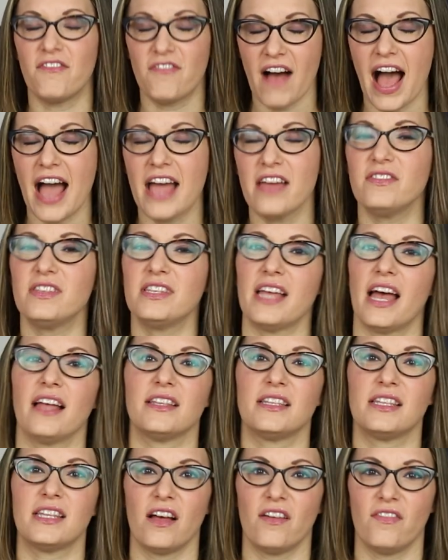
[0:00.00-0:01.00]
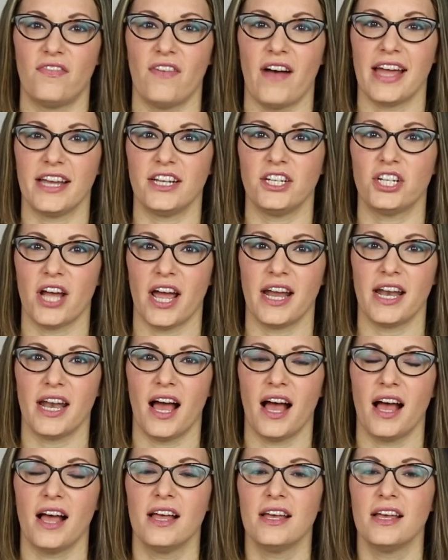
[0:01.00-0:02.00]
five sets of fine
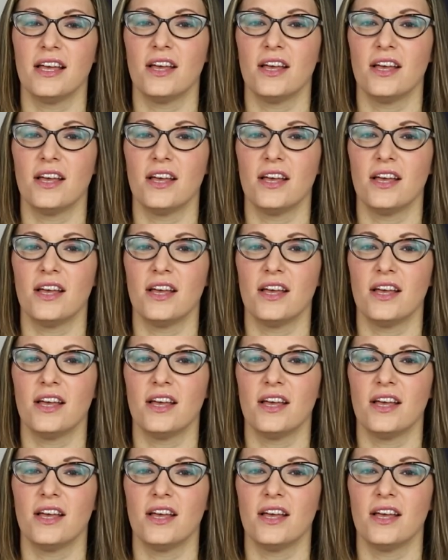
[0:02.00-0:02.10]
china,